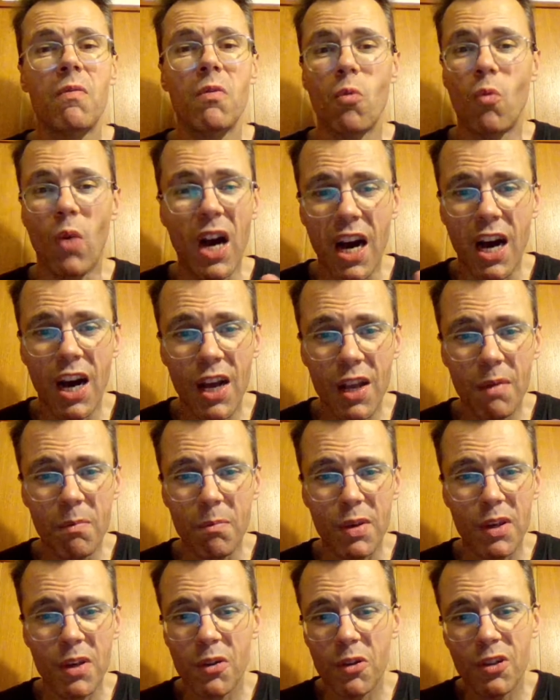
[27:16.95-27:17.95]
Why?
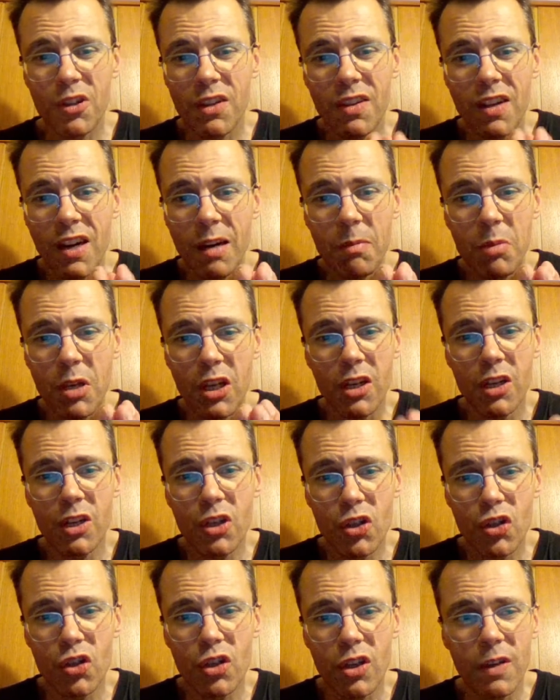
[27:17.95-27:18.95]
Because under MK
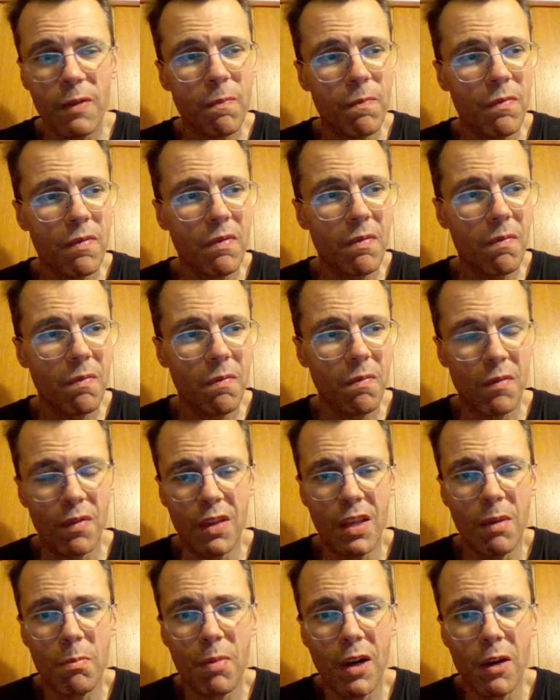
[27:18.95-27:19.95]
Ultra,
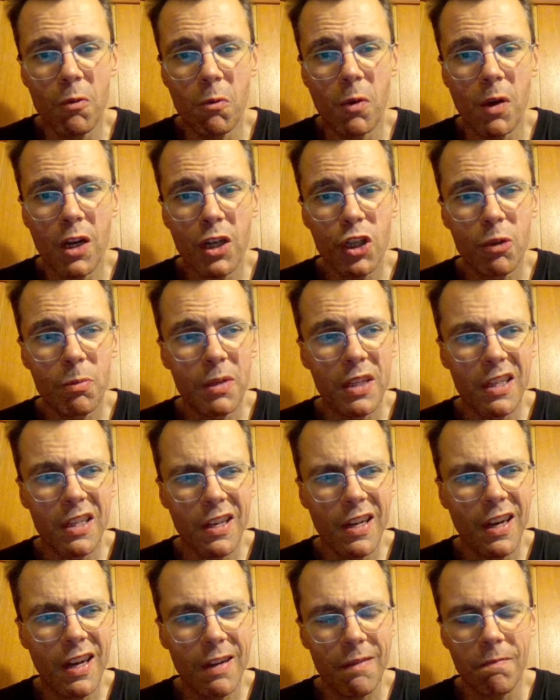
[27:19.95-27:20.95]
they brainwashed me. The
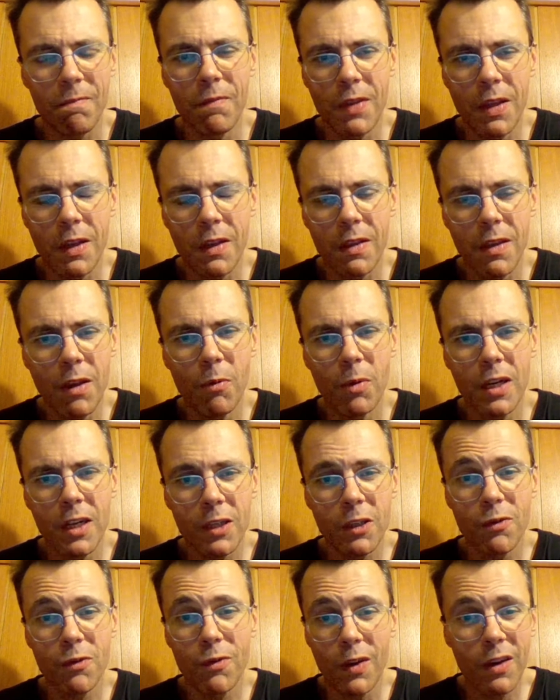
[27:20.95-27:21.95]
guy, they went
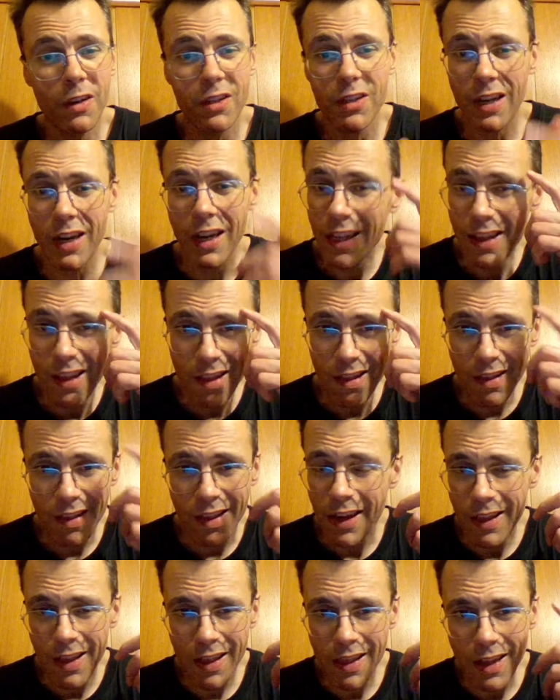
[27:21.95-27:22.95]
as far as, and it didn't,
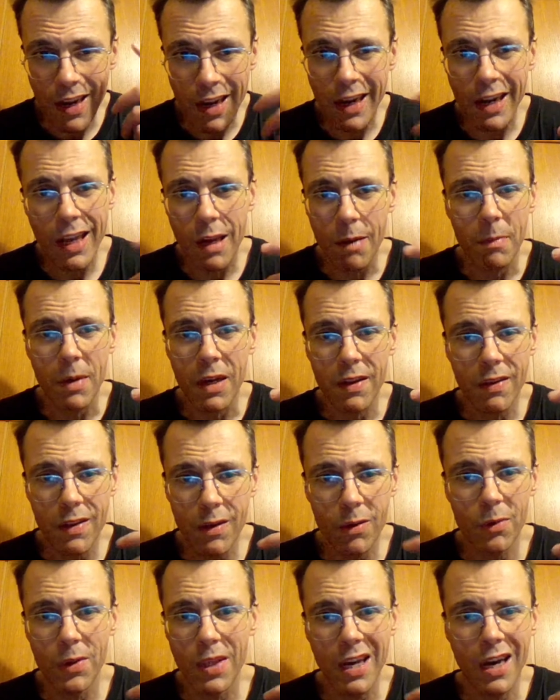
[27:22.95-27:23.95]
it didn't click me
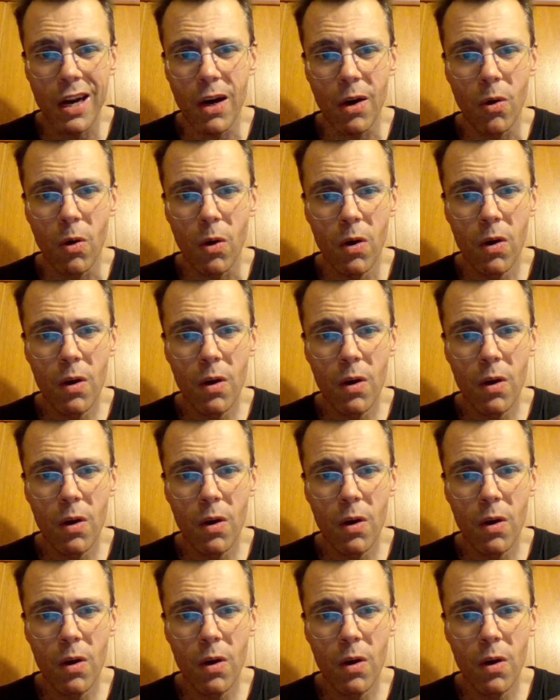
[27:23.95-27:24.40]
until now.